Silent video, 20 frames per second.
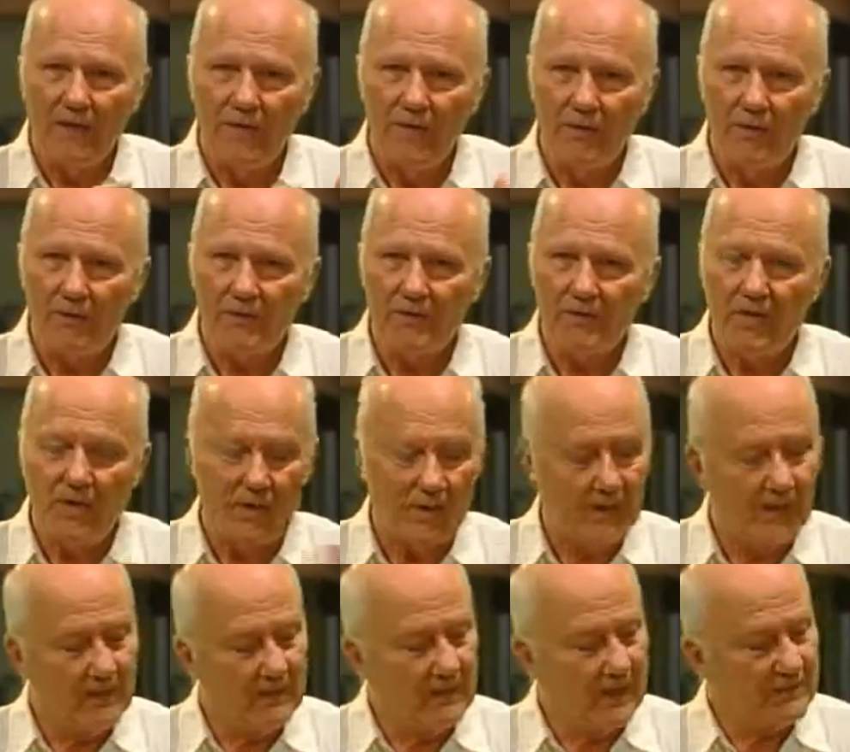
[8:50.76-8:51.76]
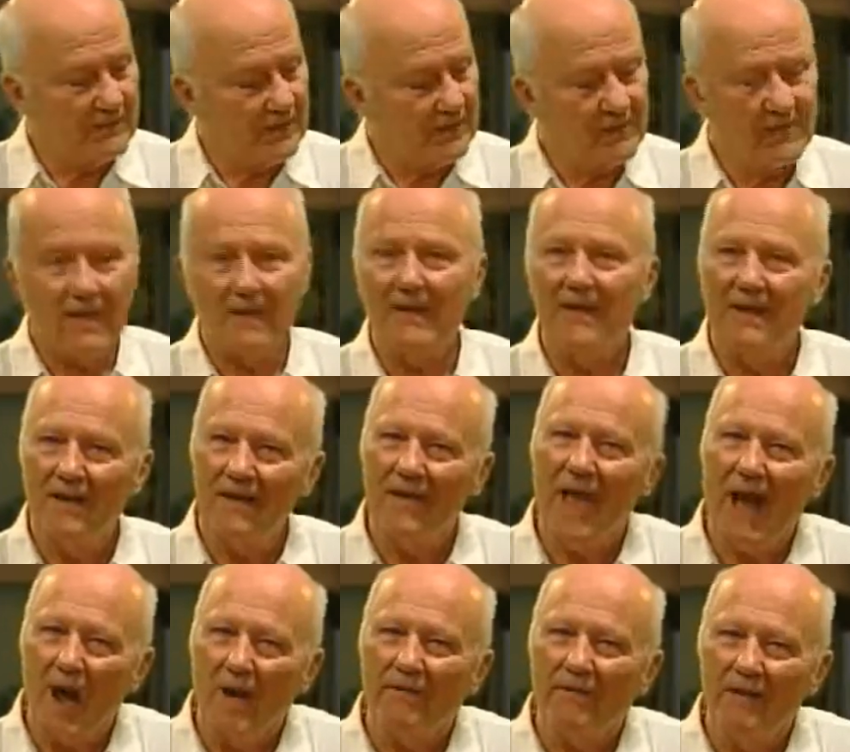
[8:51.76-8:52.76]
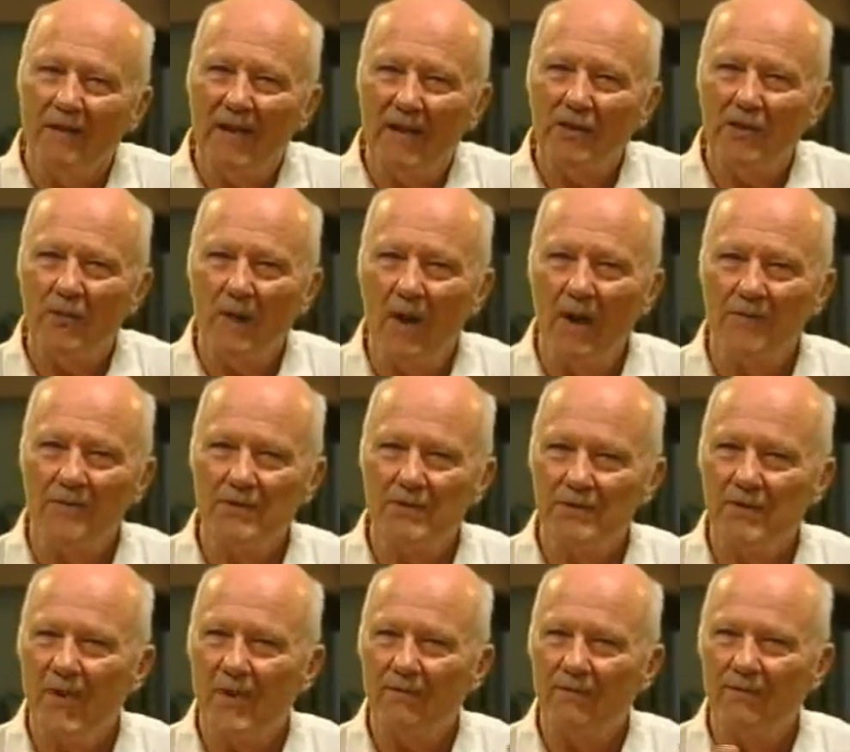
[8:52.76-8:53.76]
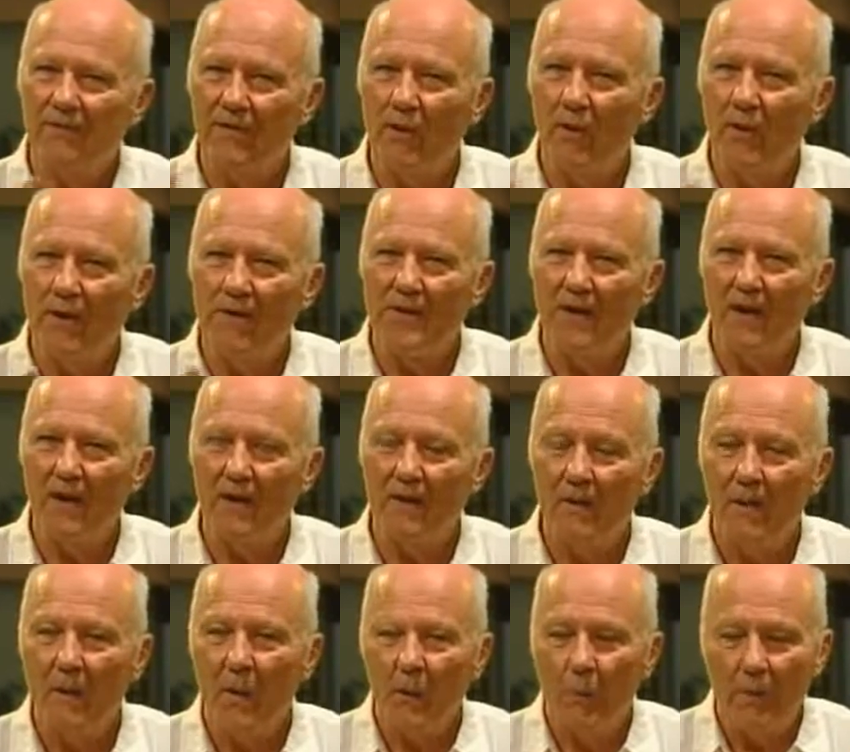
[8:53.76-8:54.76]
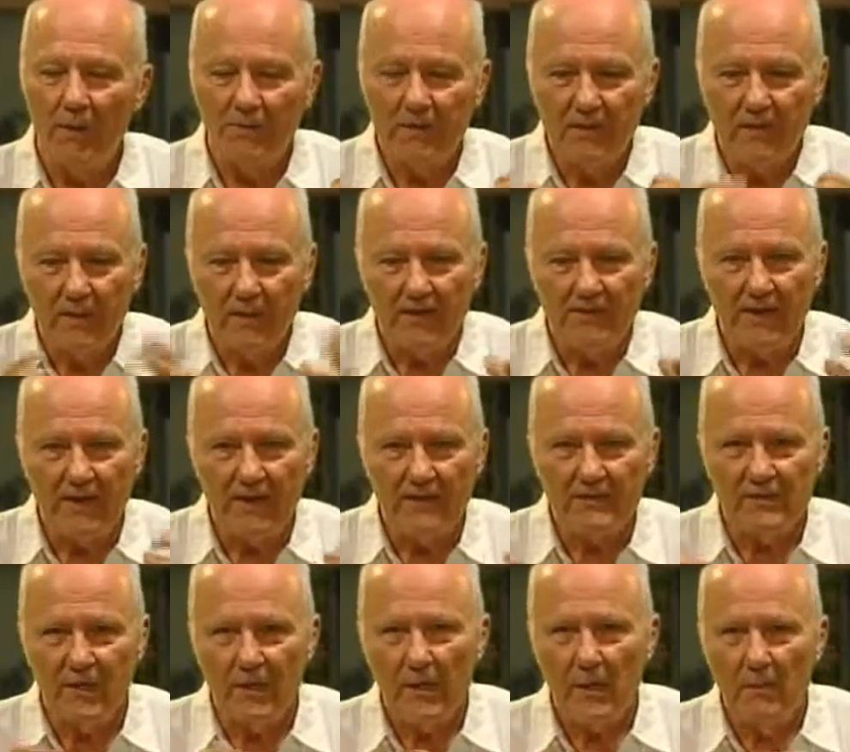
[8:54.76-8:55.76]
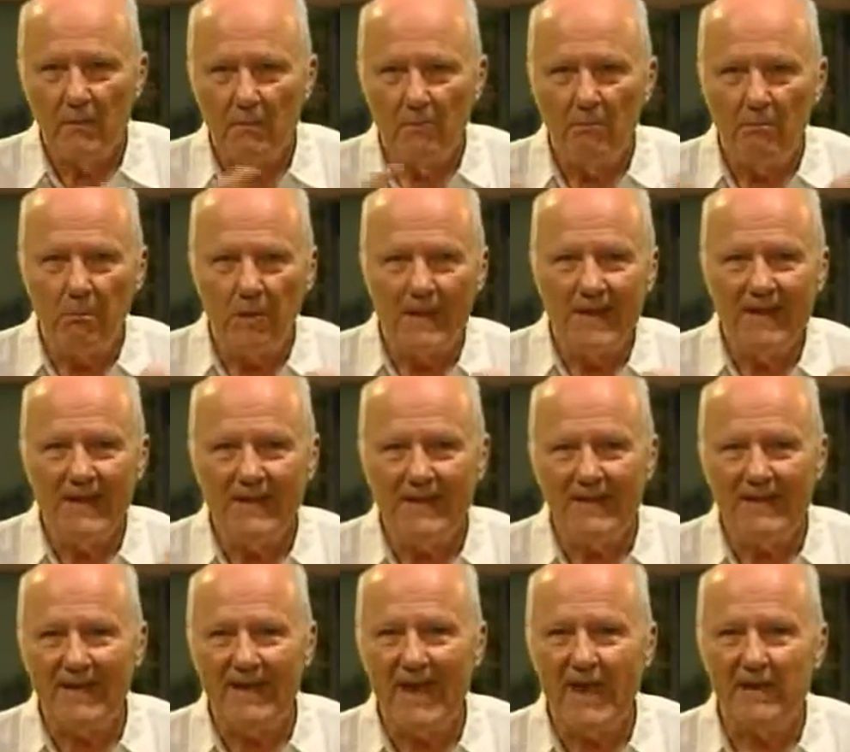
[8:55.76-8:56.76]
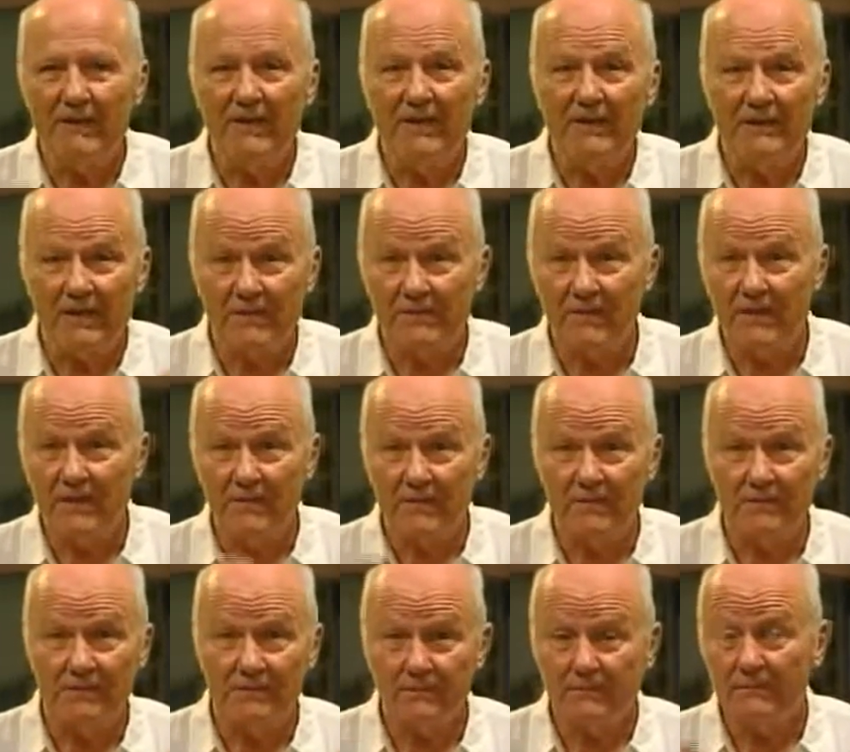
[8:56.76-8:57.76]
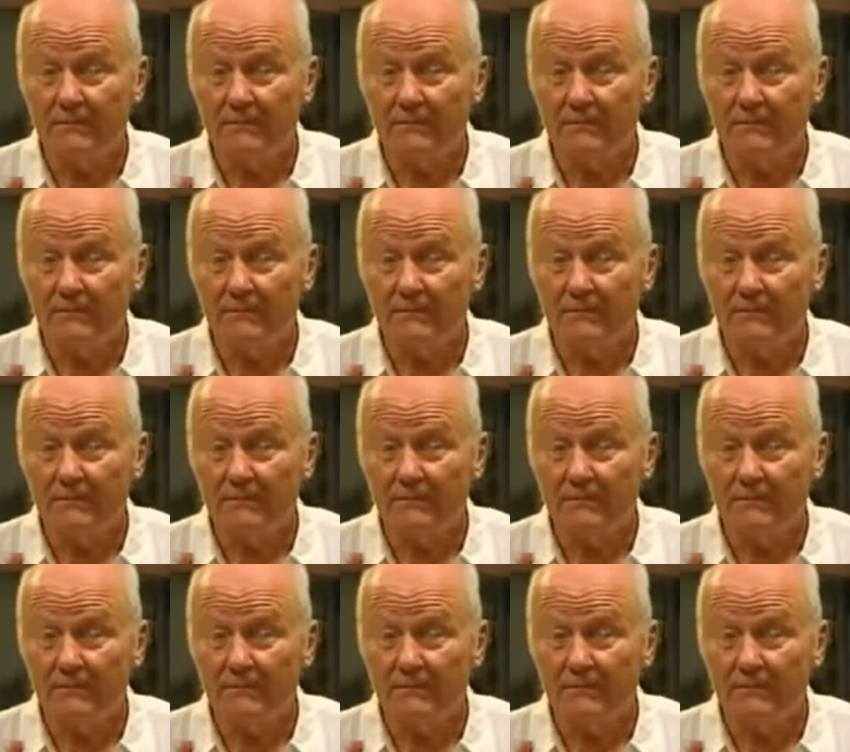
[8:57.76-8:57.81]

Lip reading: it's just kind of a cloud of electrons just kind of floating there with things blinking in and out of existence.